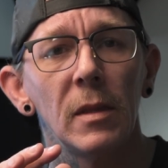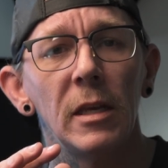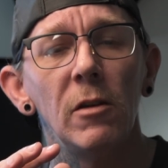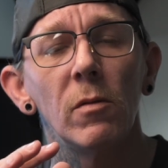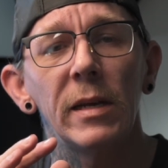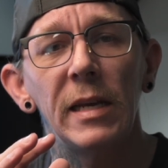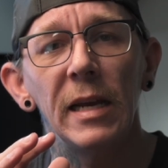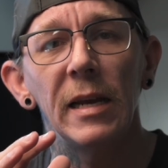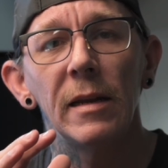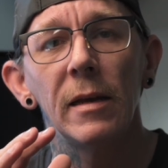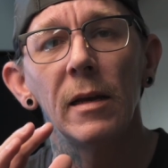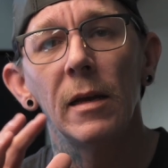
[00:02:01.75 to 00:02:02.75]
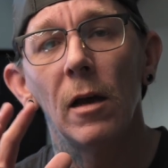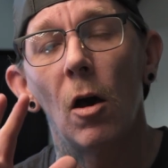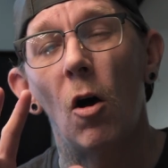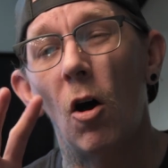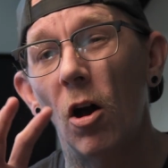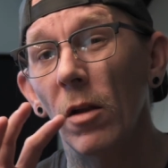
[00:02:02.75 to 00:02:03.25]
You again,
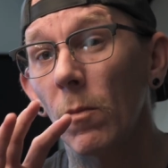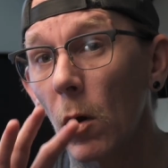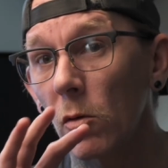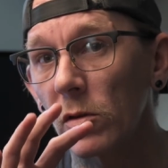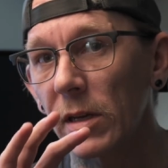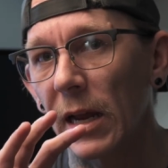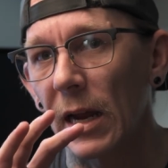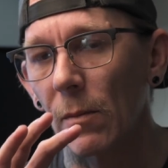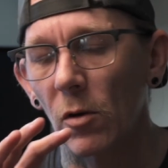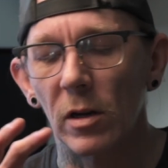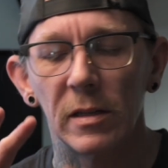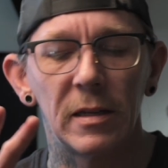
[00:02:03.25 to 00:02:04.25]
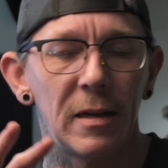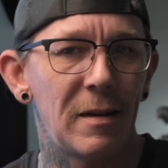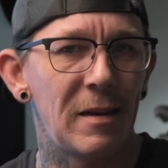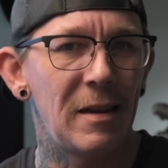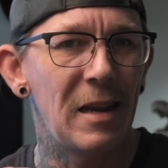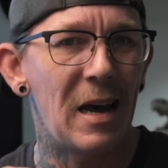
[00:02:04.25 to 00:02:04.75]
on most cameras,
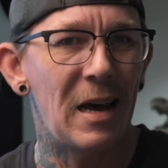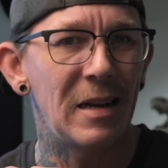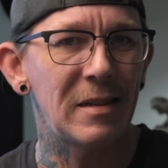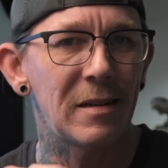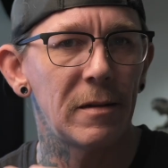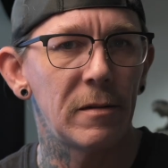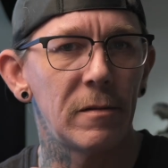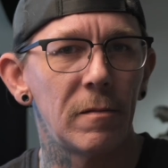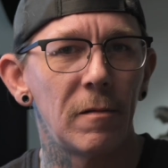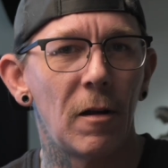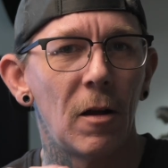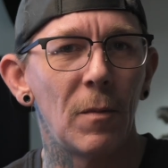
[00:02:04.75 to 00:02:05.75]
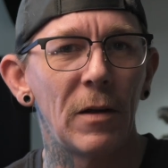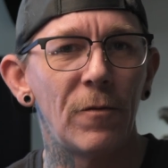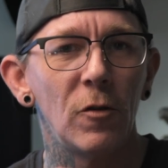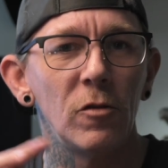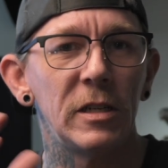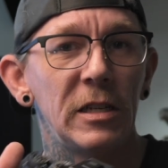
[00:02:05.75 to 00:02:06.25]
not on my
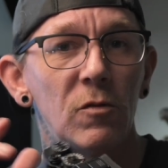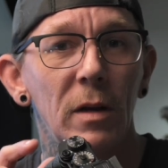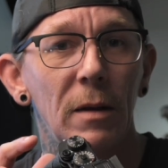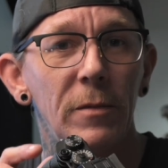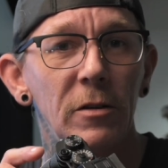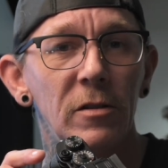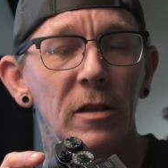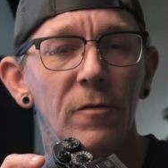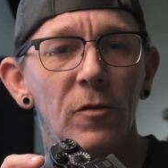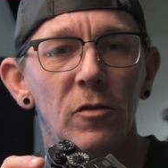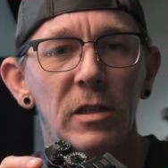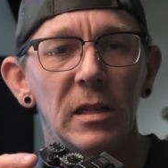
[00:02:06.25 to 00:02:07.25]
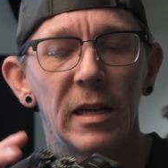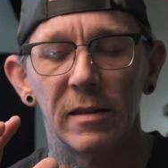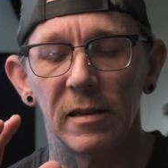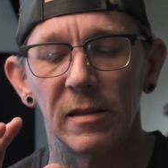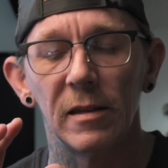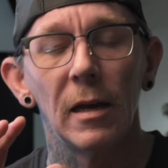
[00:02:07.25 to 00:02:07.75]
Fujis when I'm using the Fuji
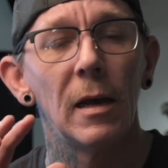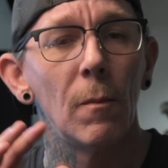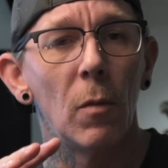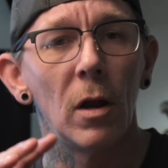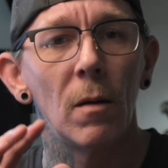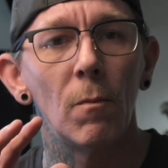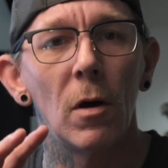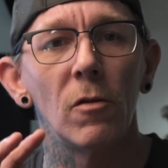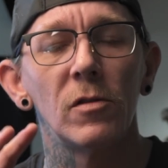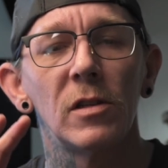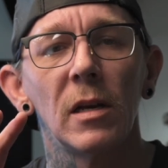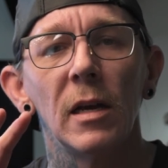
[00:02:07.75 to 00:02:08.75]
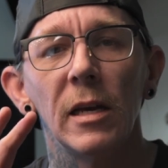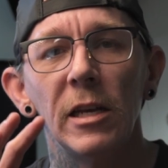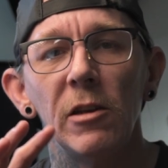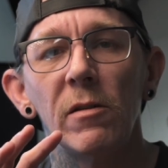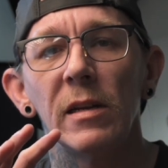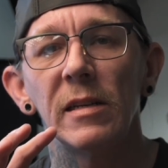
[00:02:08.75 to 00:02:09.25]
lenses, but on most,
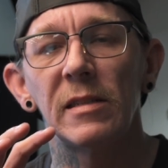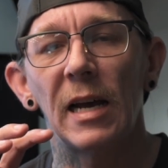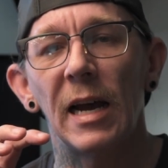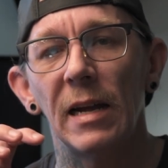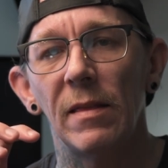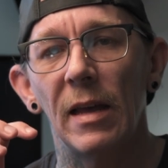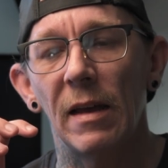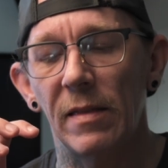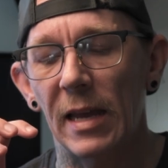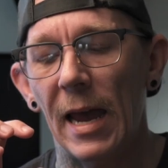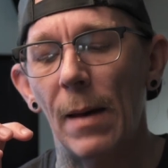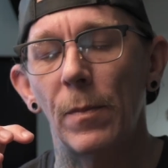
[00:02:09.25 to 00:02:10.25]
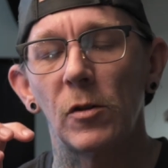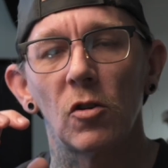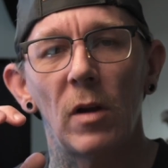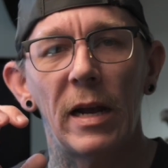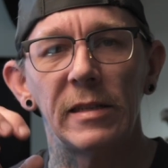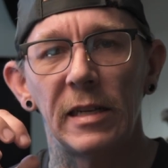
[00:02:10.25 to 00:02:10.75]
you can decide that the
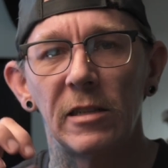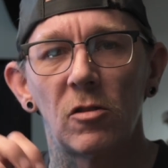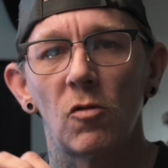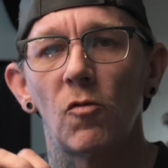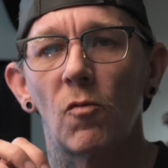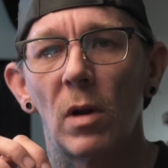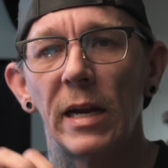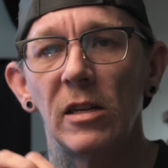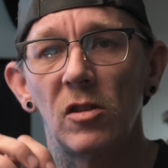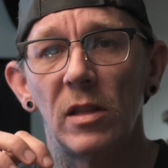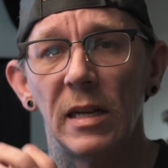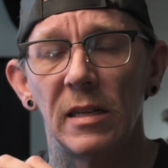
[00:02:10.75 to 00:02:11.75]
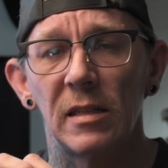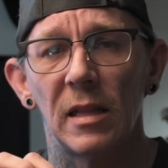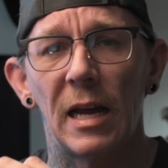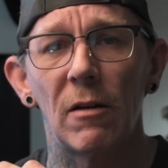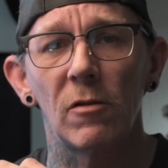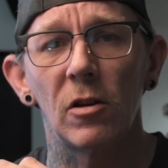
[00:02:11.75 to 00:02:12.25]
aperture has a certain range that it's
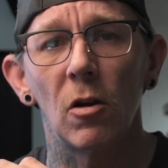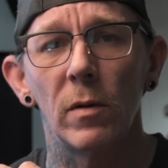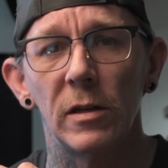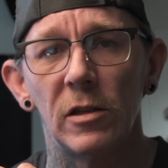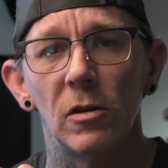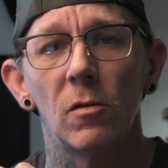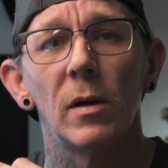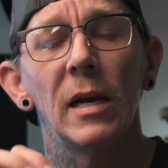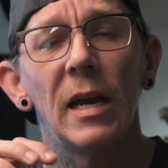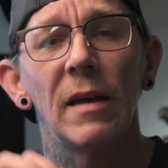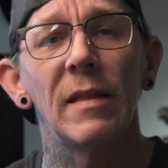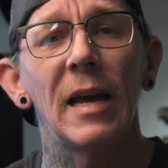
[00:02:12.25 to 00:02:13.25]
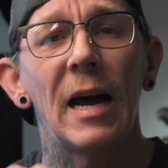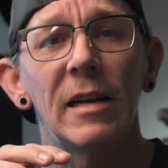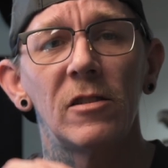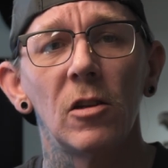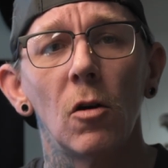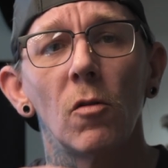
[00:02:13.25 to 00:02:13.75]
allowed to go into, and the
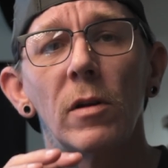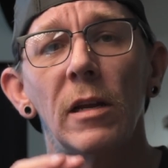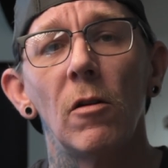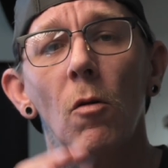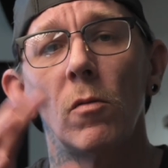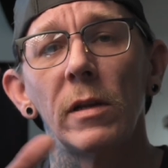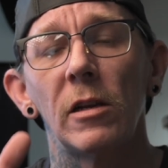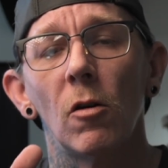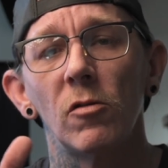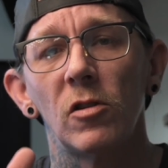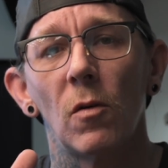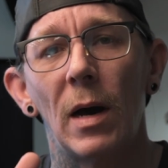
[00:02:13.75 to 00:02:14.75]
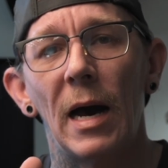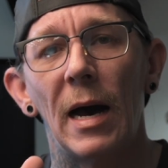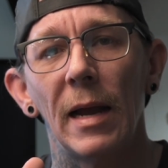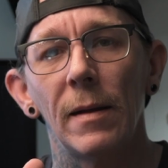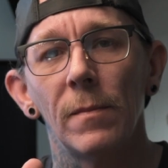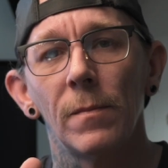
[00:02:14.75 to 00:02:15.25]
ISO can only go so high.